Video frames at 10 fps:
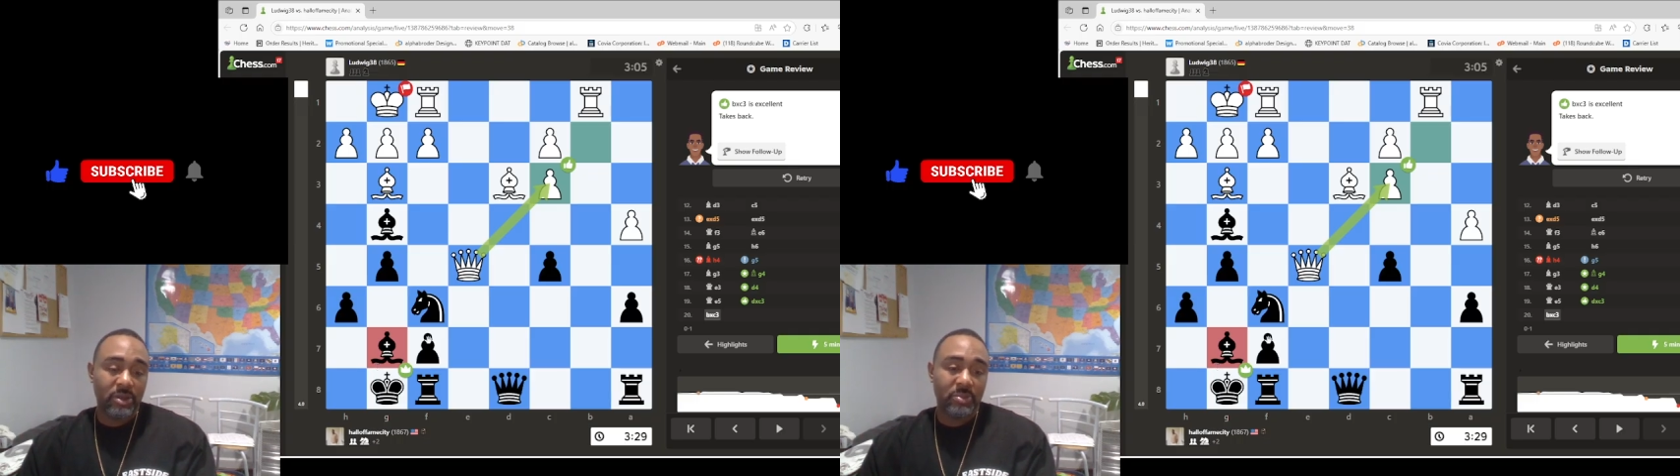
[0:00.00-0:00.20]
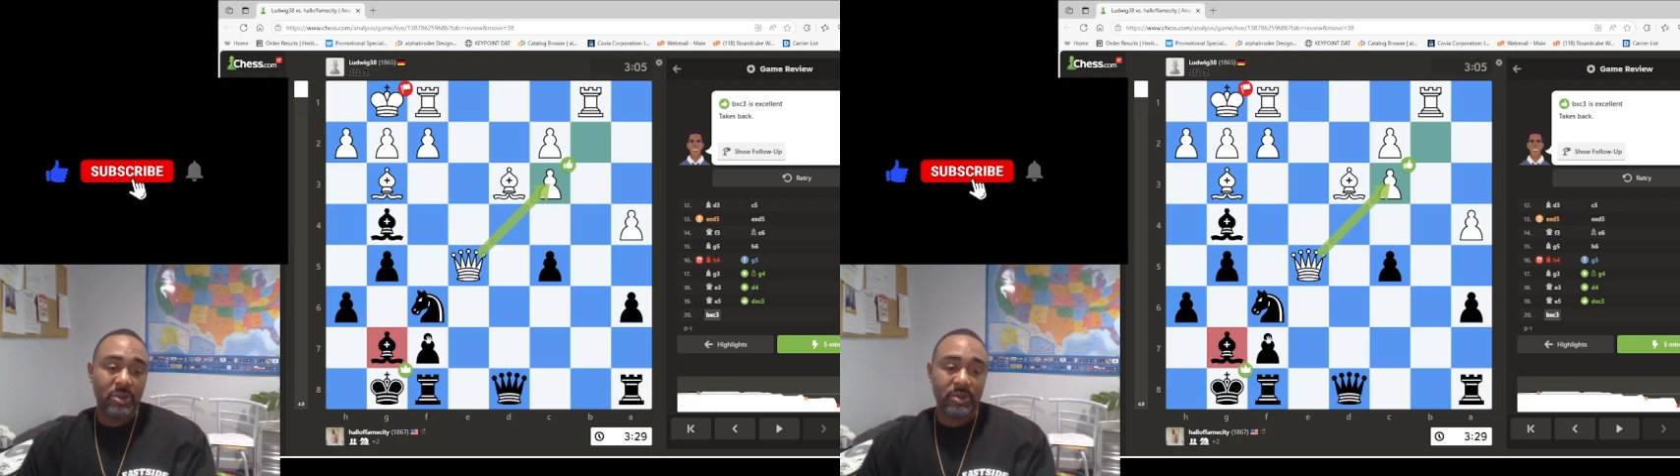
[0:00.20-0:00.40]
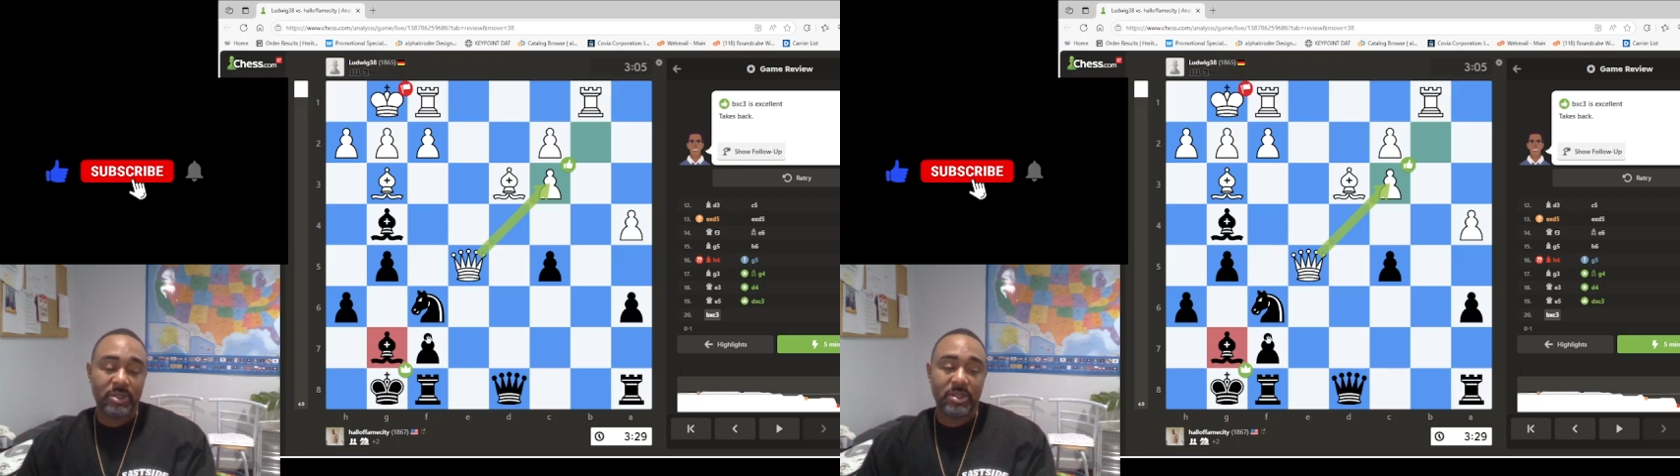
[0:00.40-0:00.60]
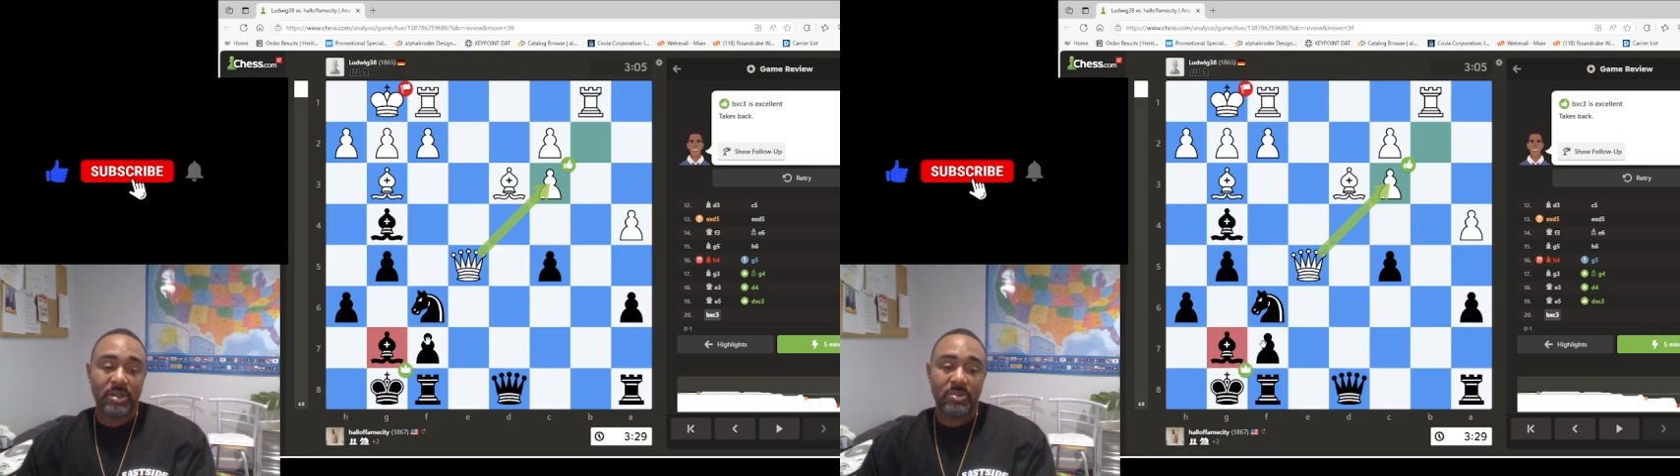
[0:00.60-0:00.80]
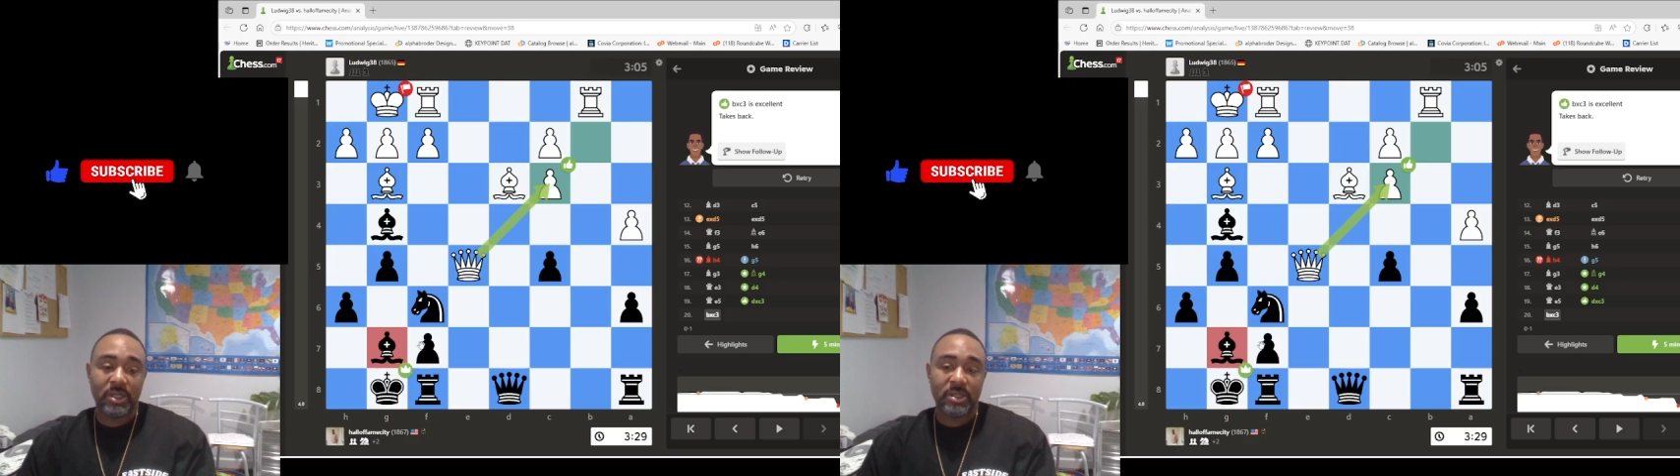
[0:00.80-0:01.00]
opponent's going to
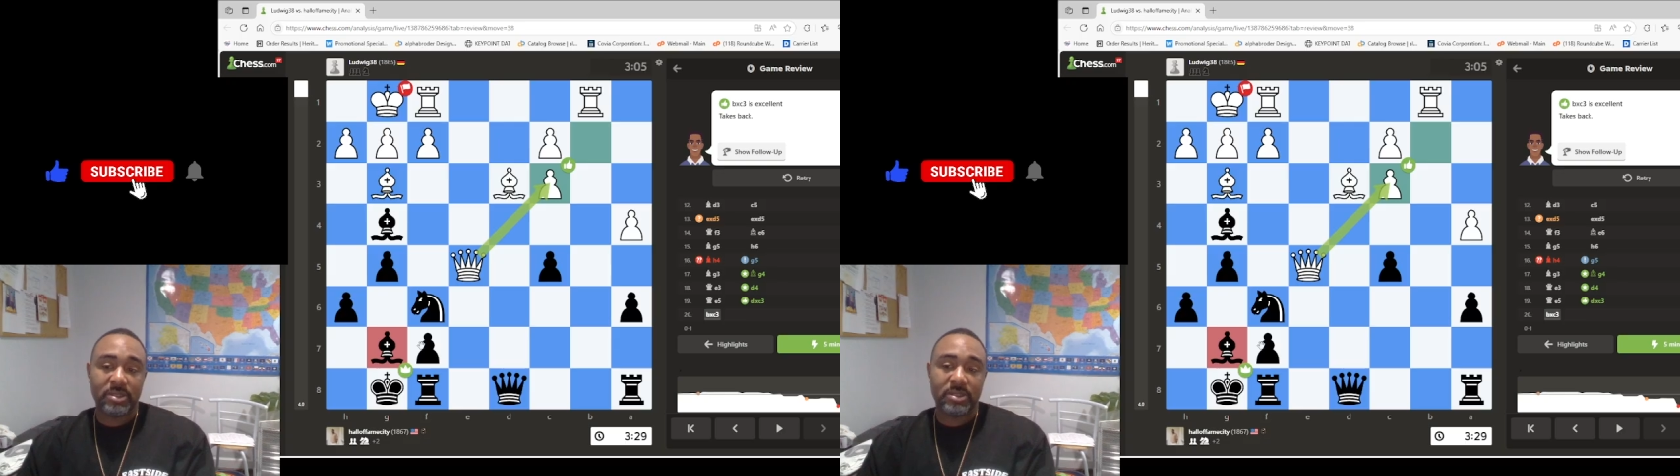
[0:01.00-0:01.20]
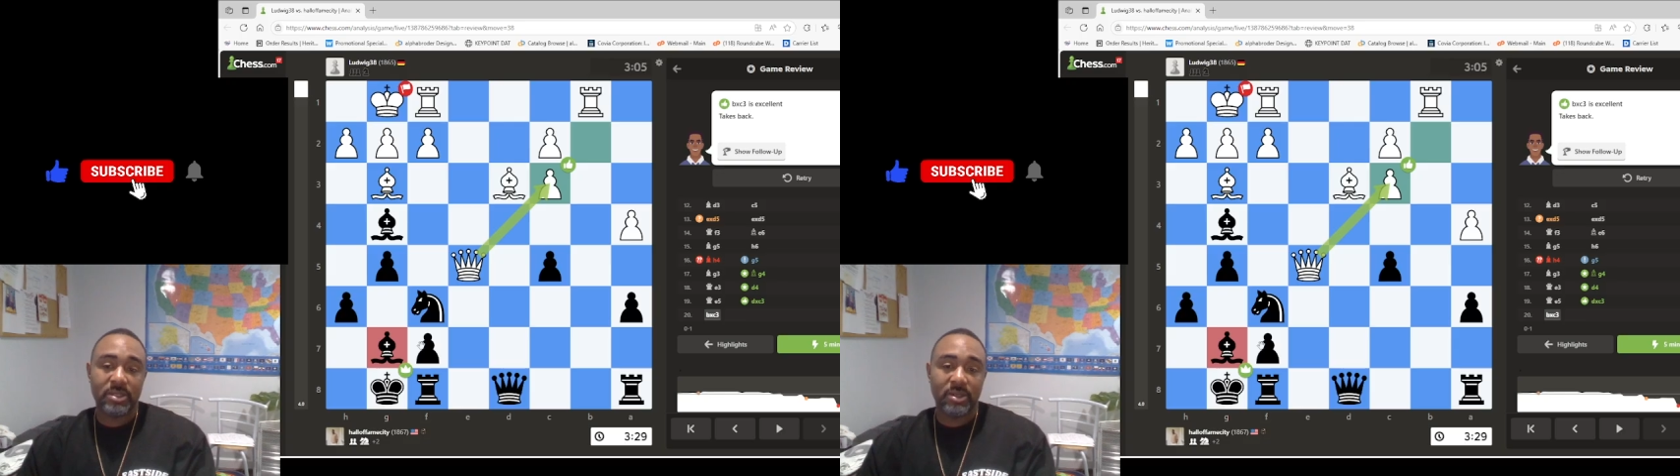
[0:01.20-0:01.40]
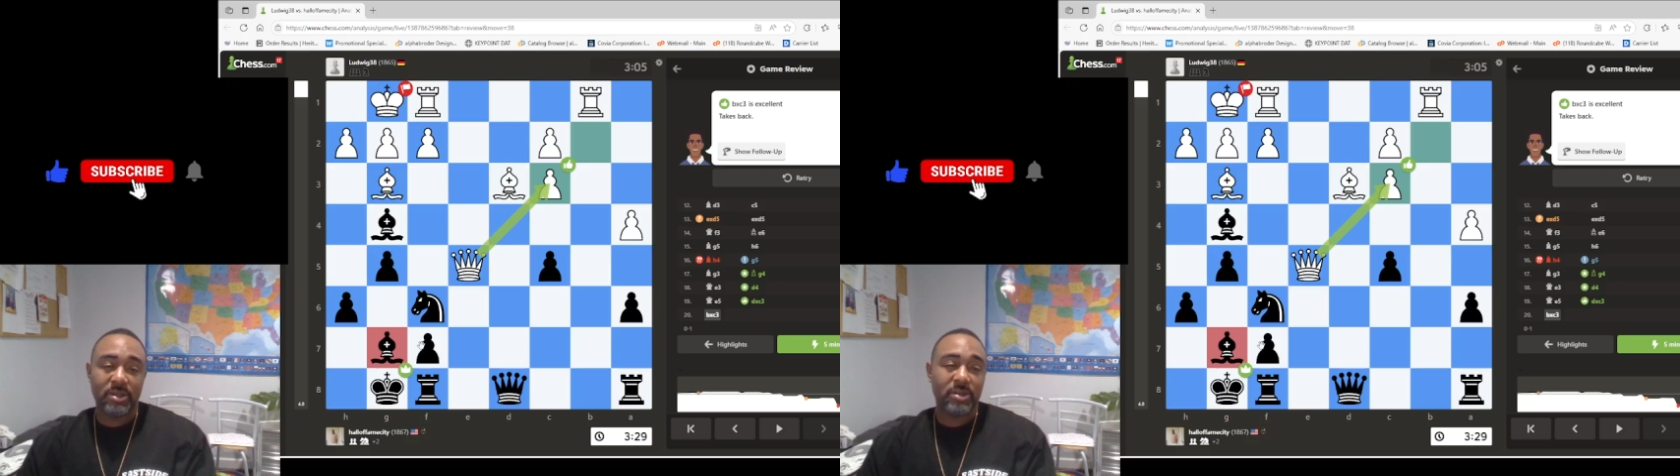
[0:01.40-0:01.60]
play the Sicilian,